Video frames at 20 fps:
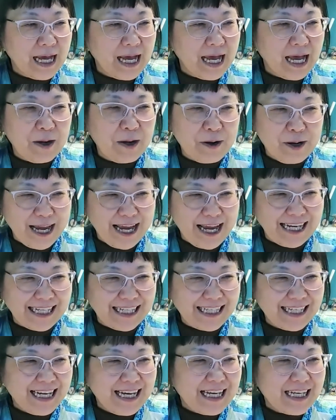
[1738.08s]
All
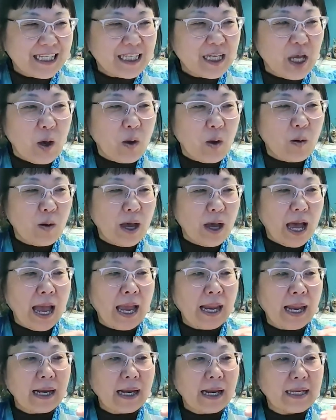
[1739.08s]
right, so
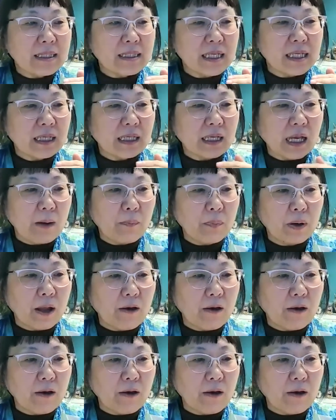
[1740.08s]
I listed a couple